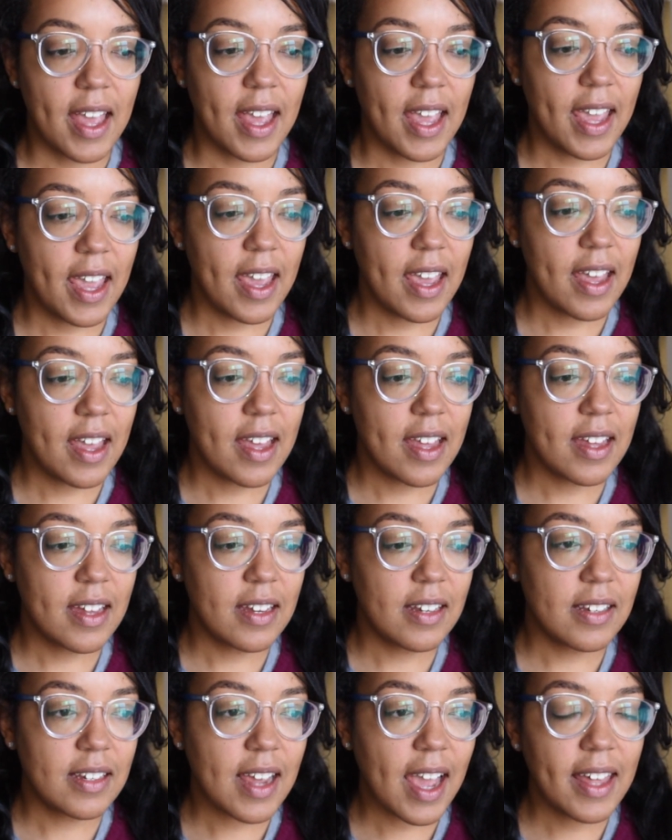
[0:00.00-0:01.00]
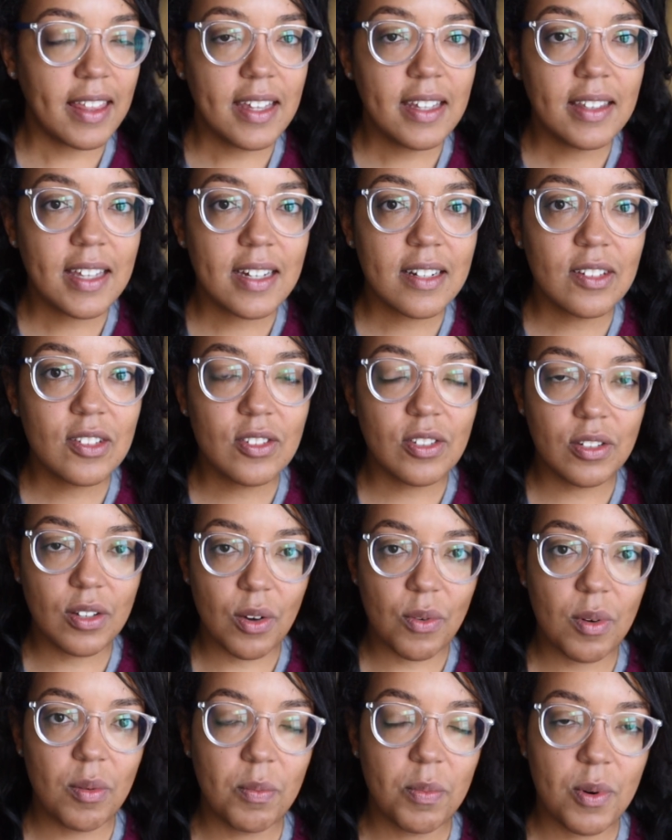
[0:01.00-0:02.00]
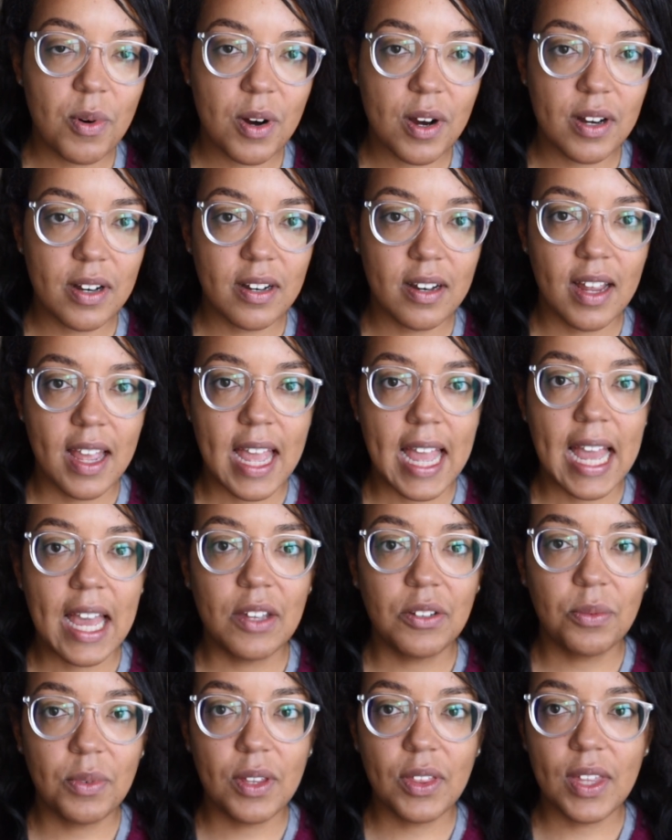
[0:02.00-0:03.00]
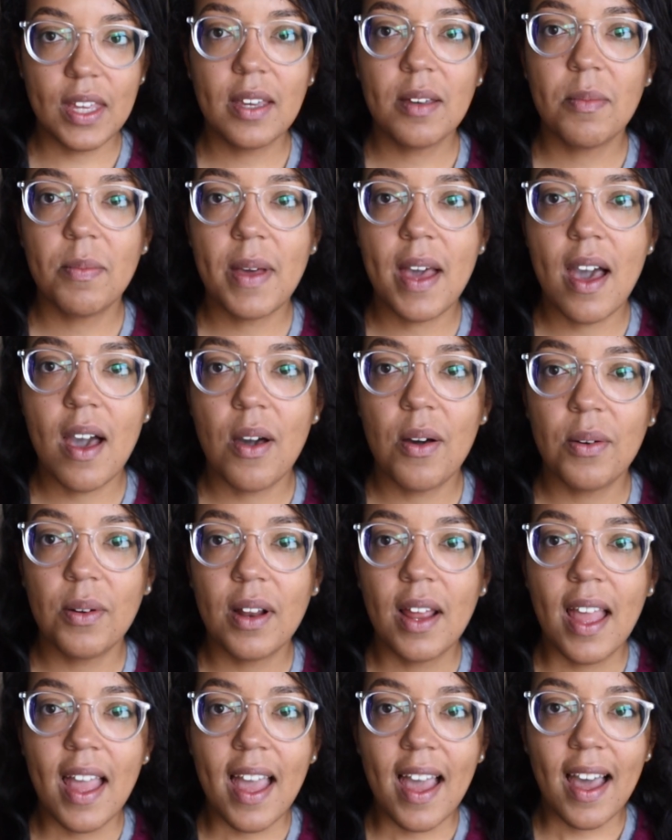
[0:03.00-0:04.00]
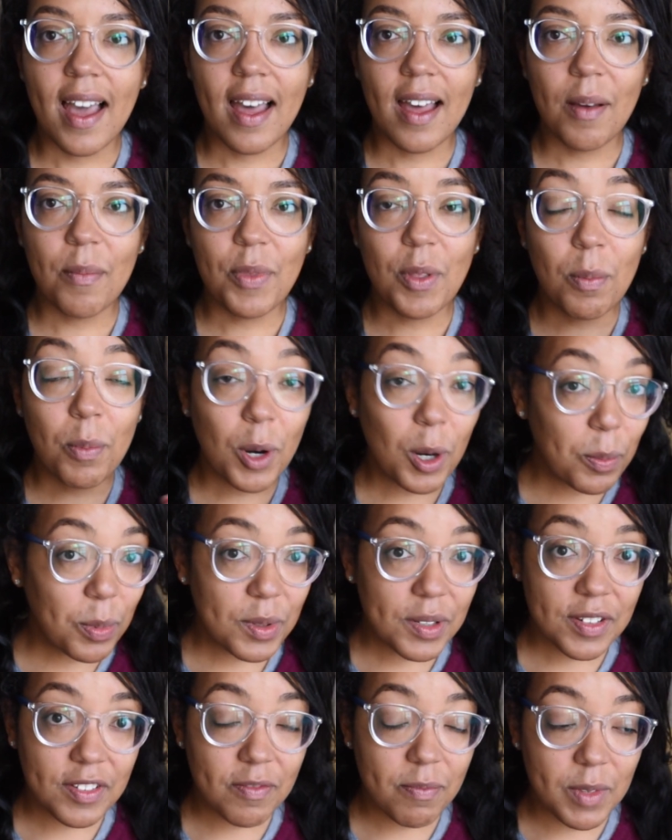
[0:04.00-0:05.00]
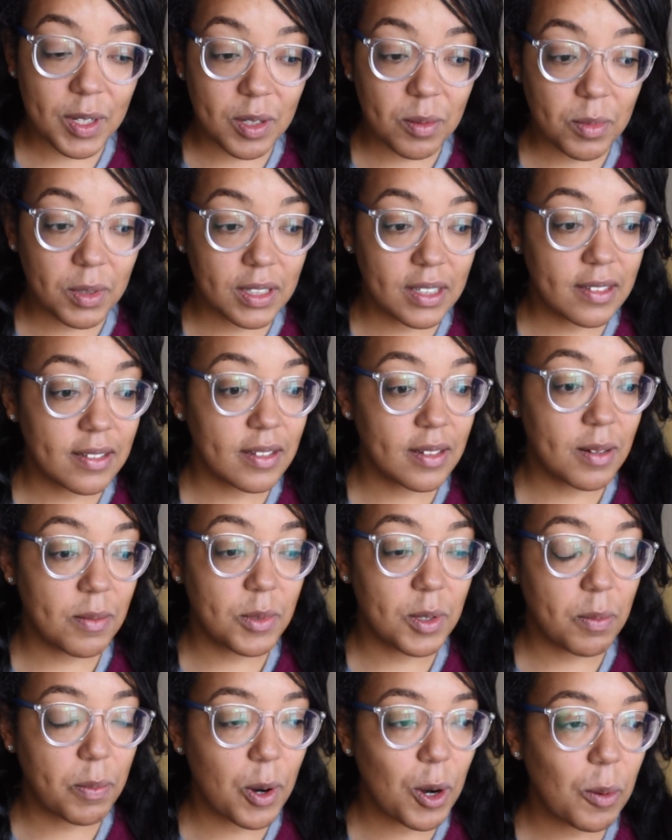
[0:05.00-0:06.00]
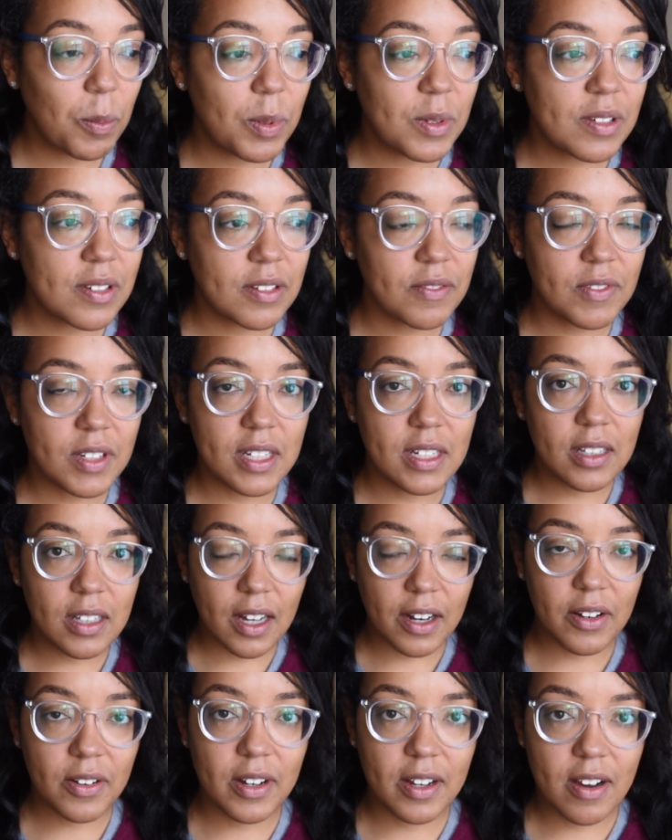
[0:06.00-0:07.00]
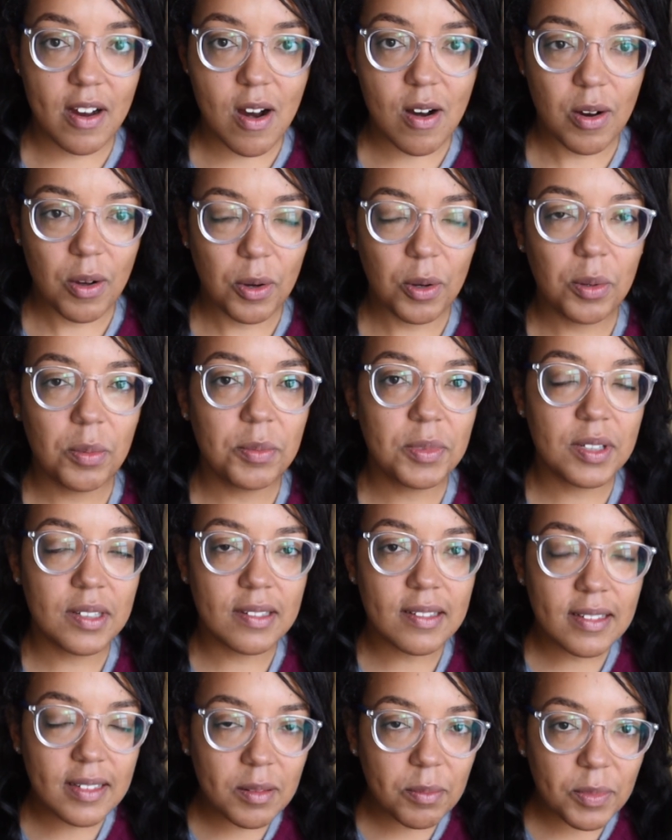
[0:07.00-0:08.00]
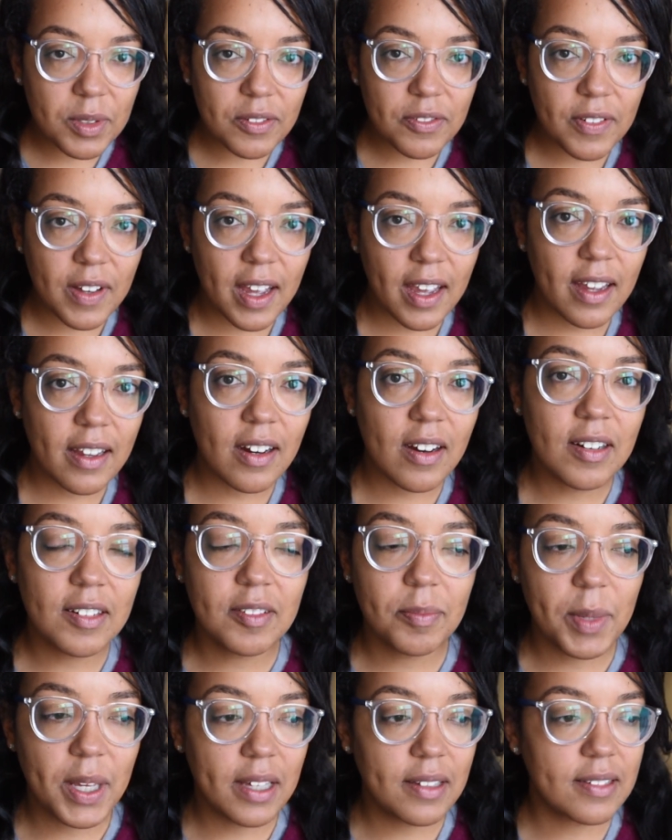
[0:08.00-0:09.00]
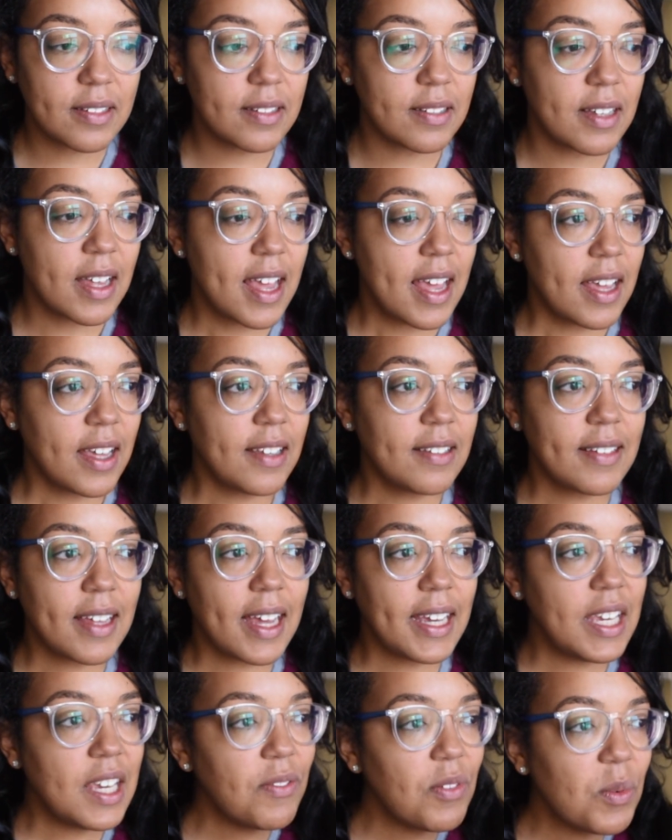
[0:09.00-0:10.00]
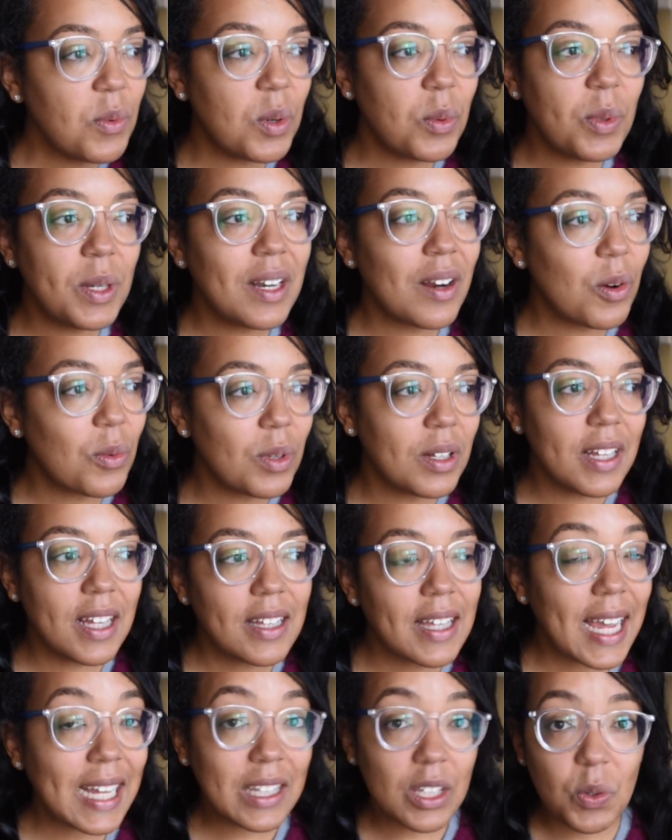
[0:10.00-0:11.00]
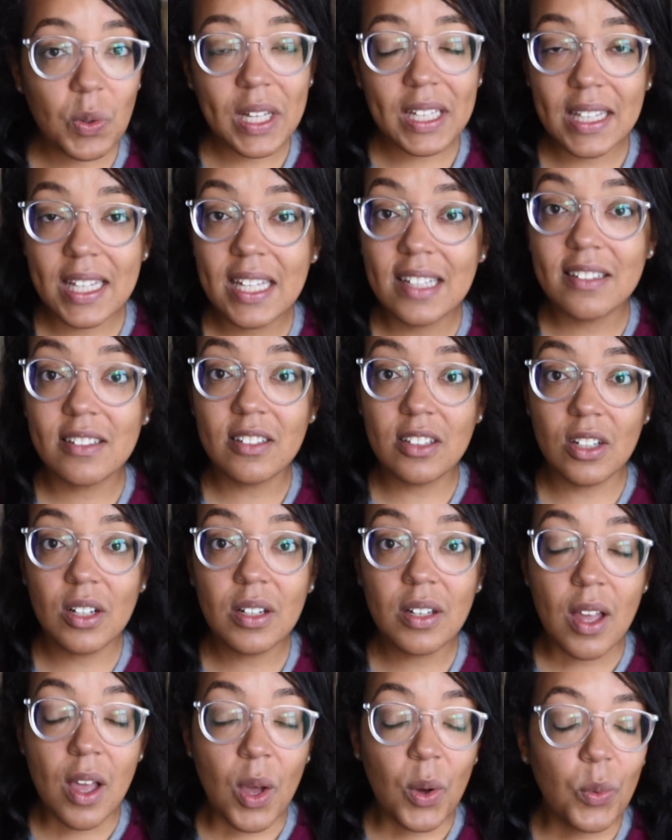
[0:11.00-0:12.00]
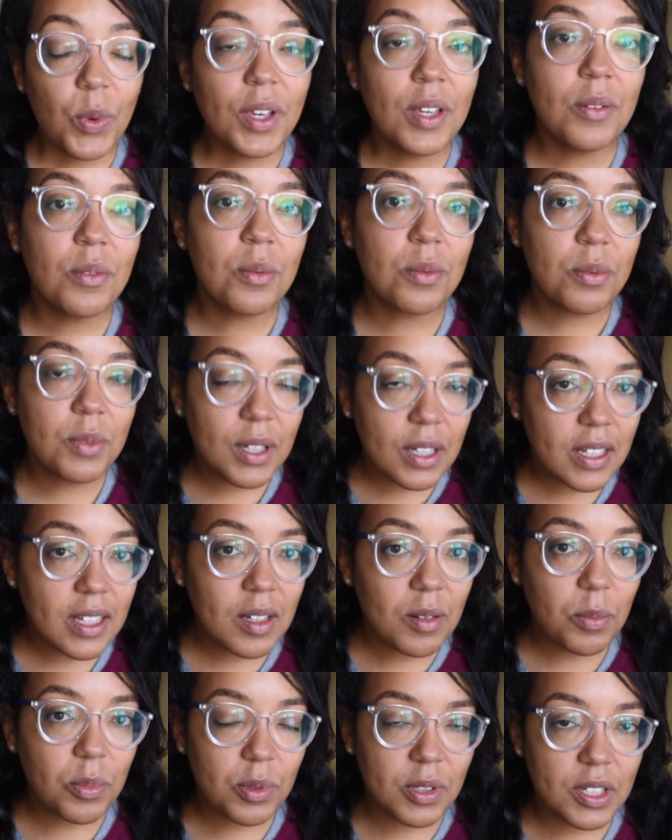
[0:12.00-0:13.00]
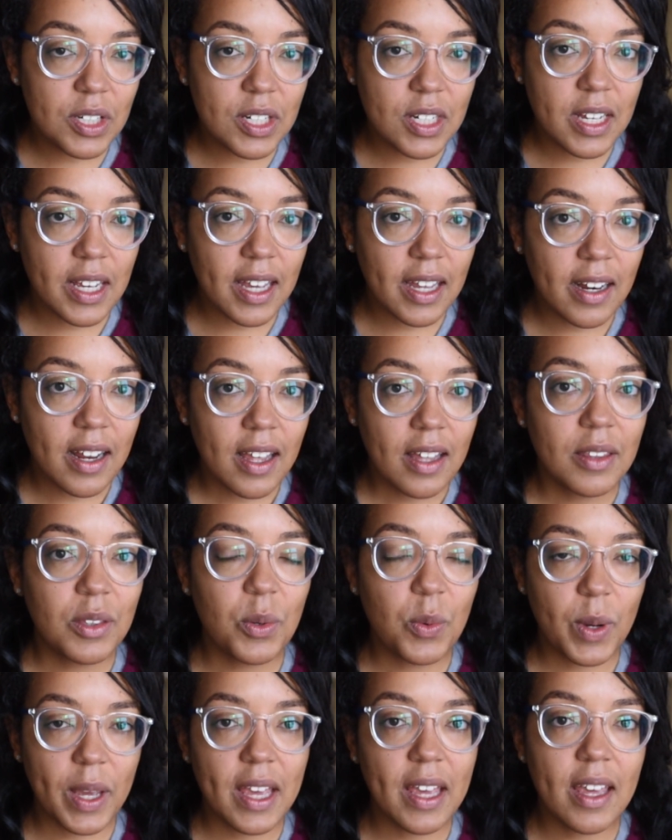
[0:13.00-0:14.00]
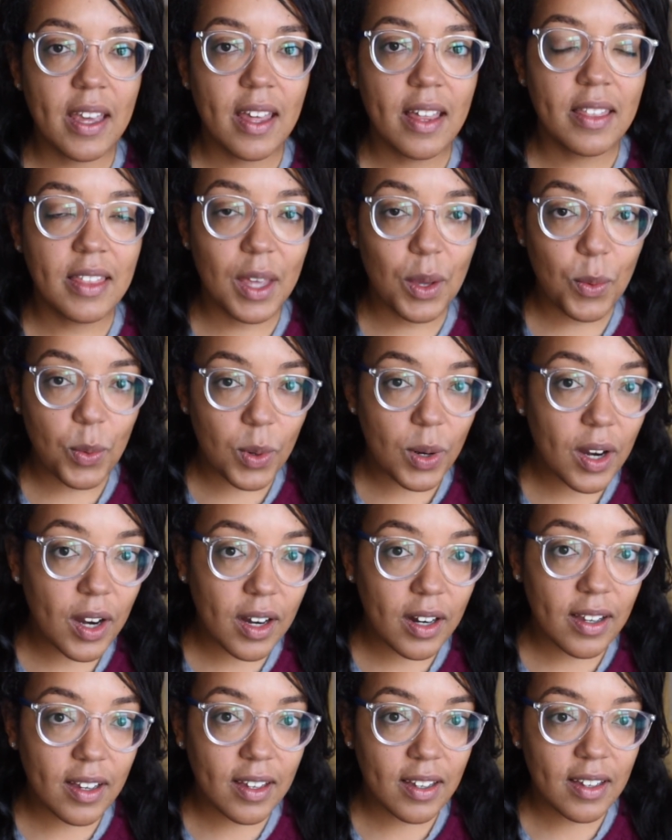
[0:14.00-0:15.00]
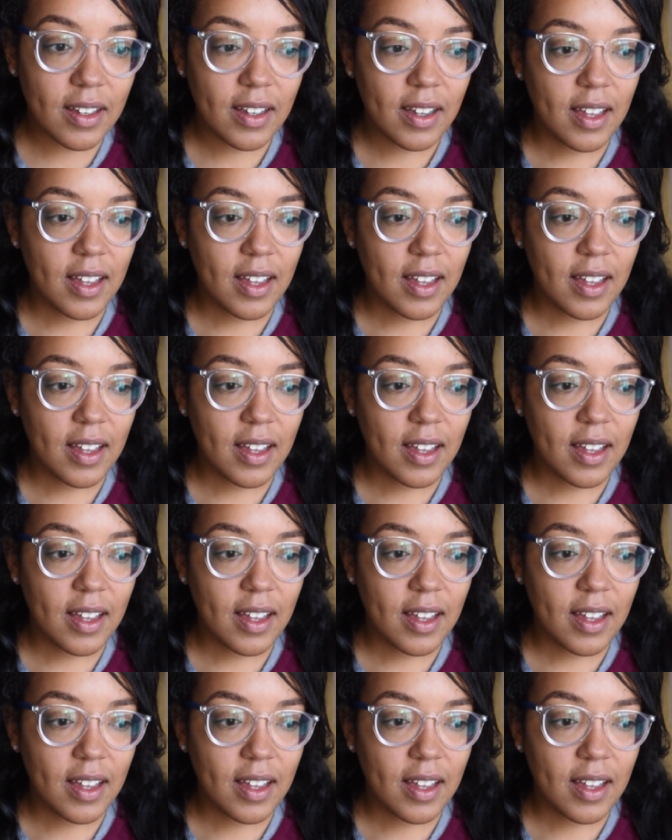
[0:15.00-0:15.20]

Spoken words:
And I think that is so important as we think about the purpose of minimalism, the purpose of decluttering our homes and simplifying our spaces, is that even when we don't really like the way things look, we can really appreciate the way they work.